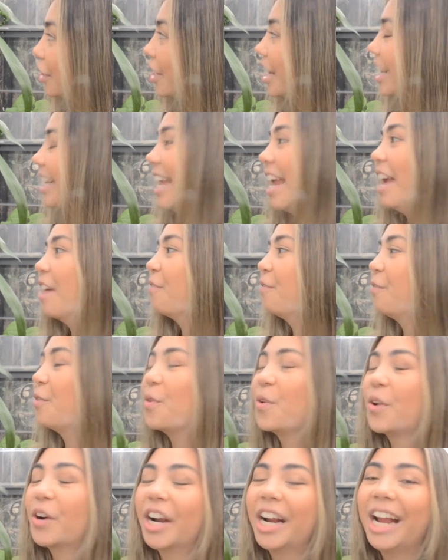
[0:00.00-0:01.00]
and care
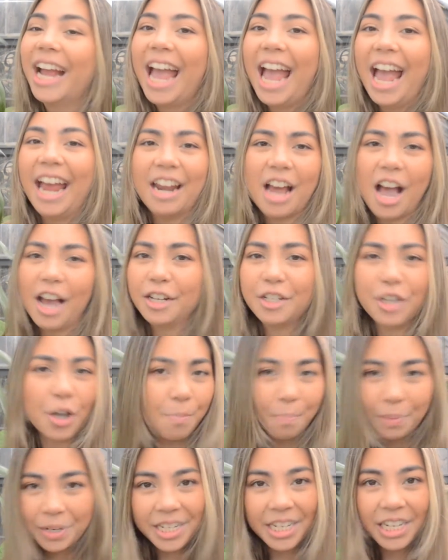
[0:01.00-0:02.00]
for, and I
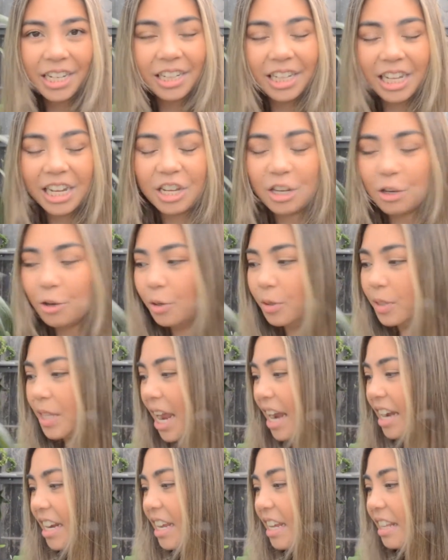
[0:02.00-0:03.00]
don't particularly use
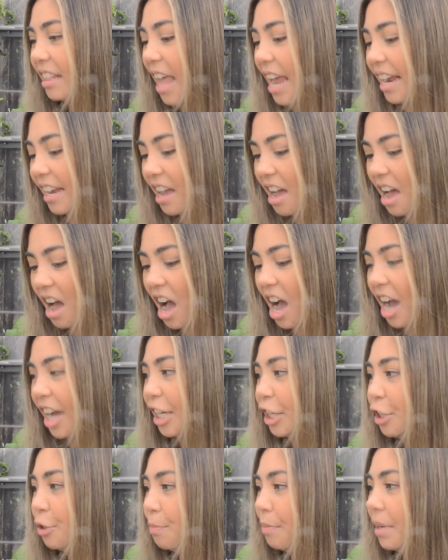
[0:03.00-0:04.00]
any like high
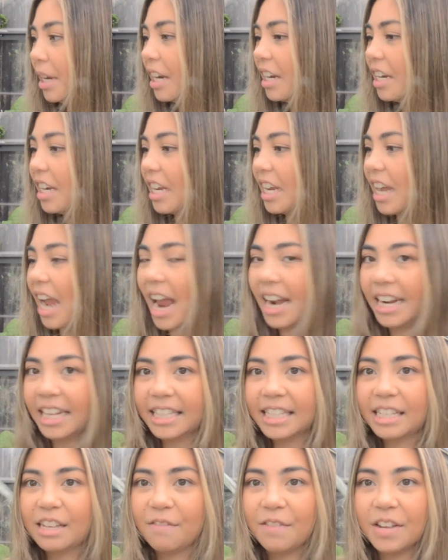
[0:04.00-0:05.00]
humidity, and
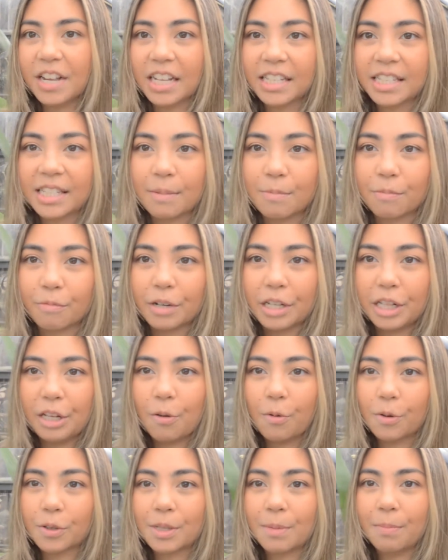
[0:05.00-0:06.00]
it's giving us some really
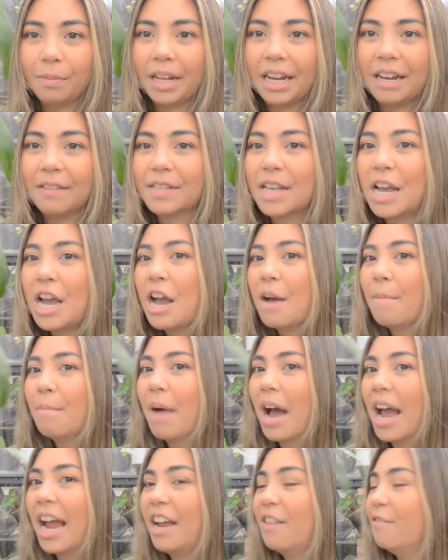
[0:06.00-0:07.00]
awesome leaves. My